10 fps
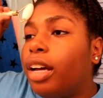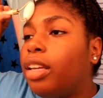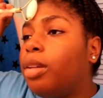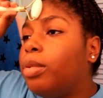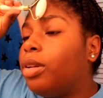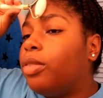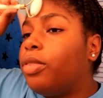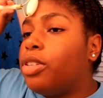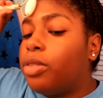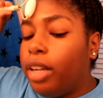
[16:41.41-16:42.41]
I keep it in the
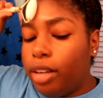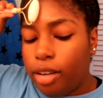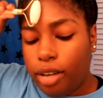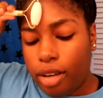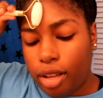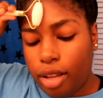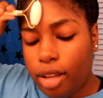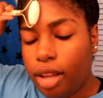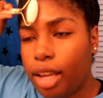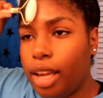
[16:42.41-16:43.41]
refrigerator
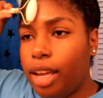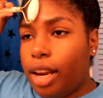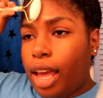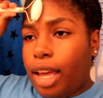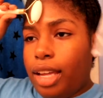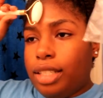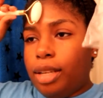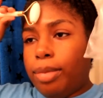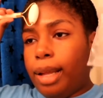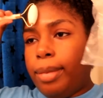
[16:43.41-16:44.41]
in a
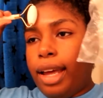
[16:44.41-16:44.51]
Ziploc